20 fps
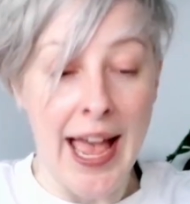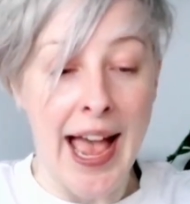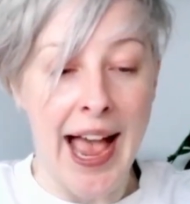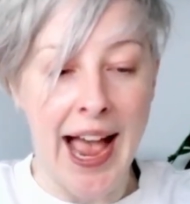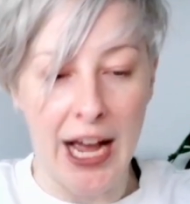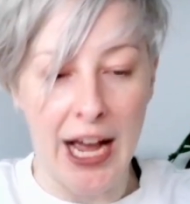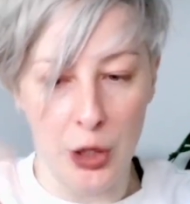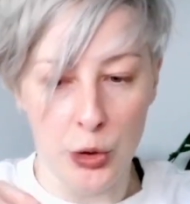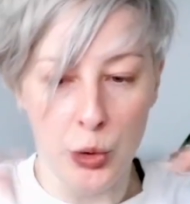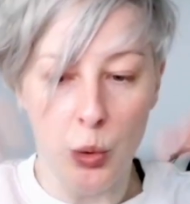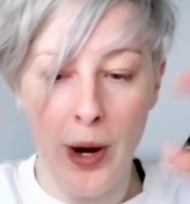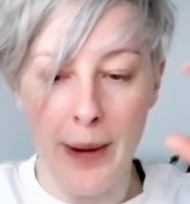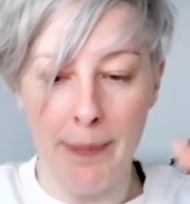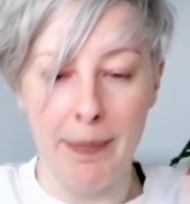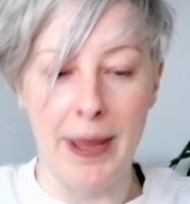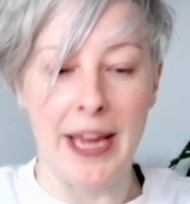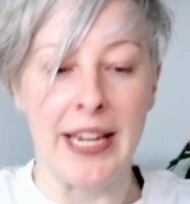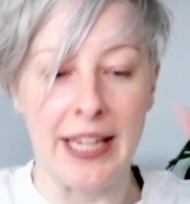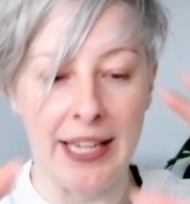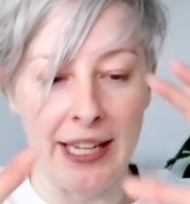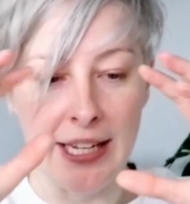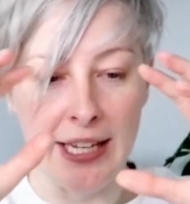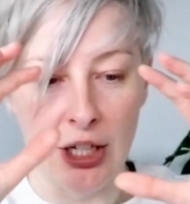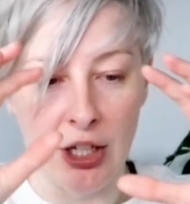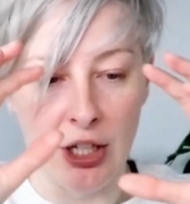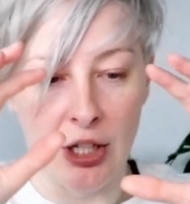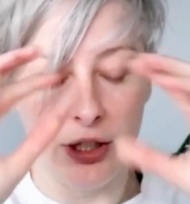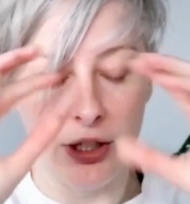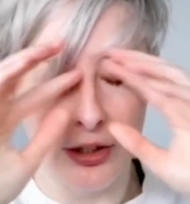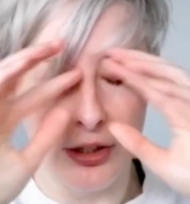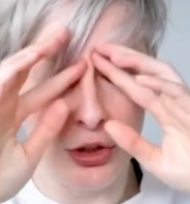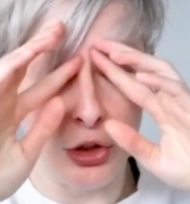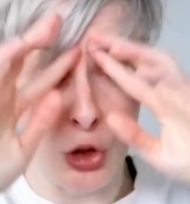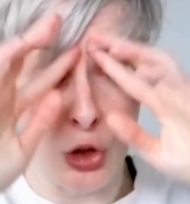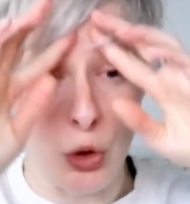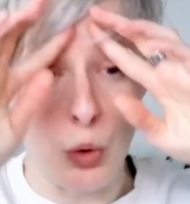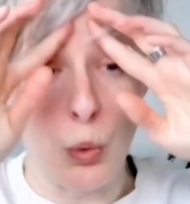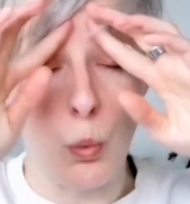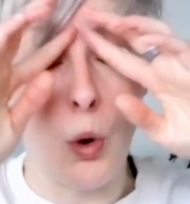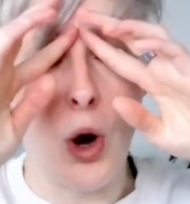How do I make it
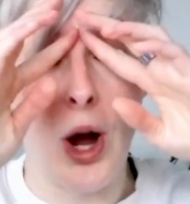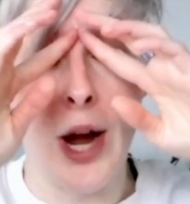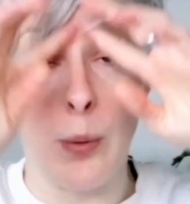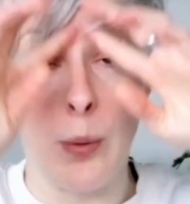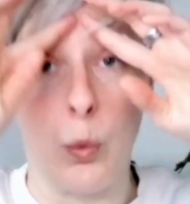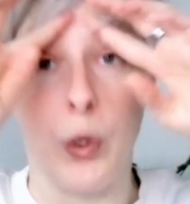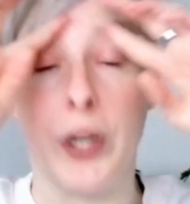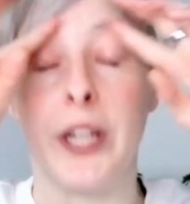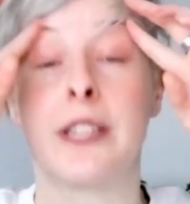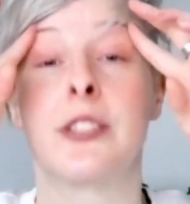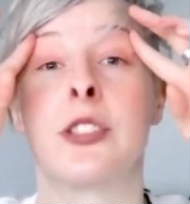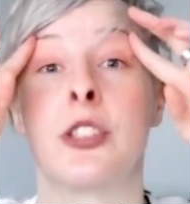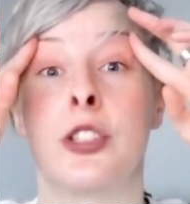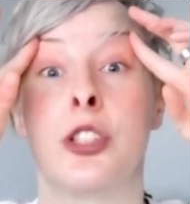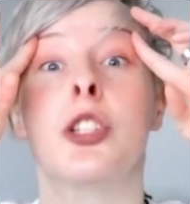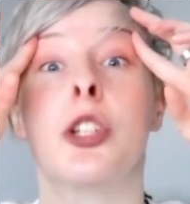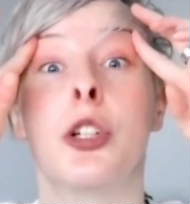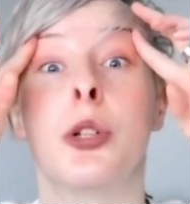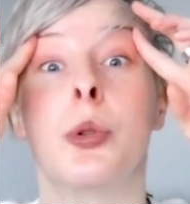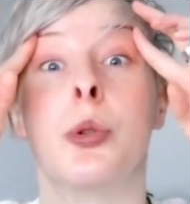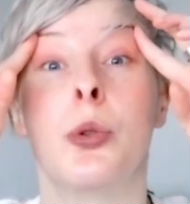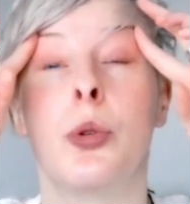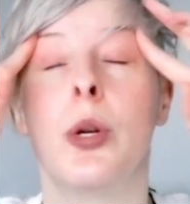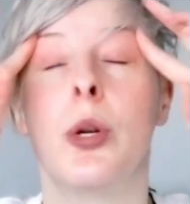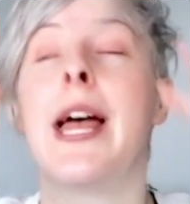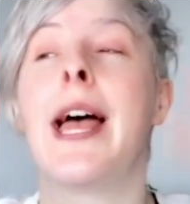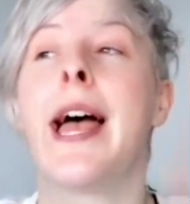do what I want it to do?